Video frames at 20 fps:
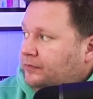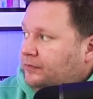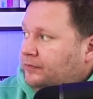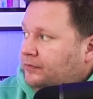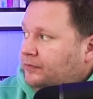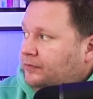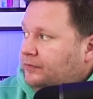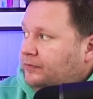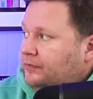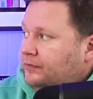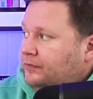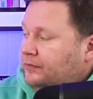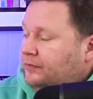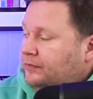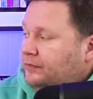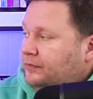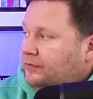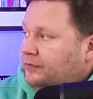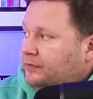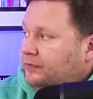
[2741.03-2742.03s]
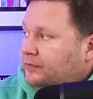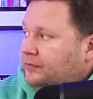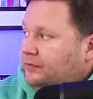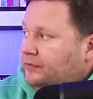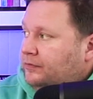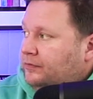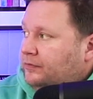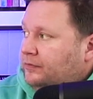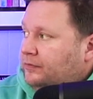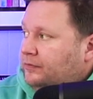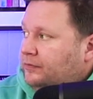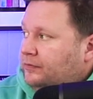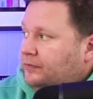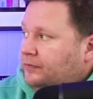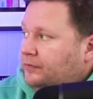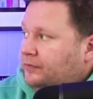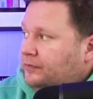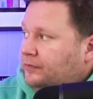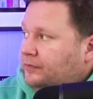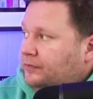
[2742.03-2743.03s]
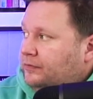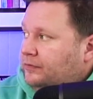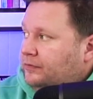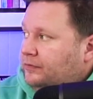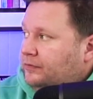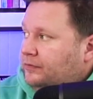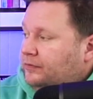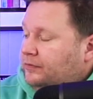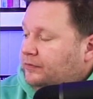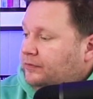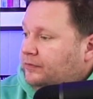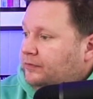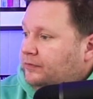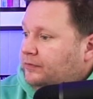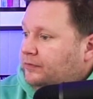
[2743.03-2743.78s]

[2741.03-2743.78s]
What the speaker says: (silent)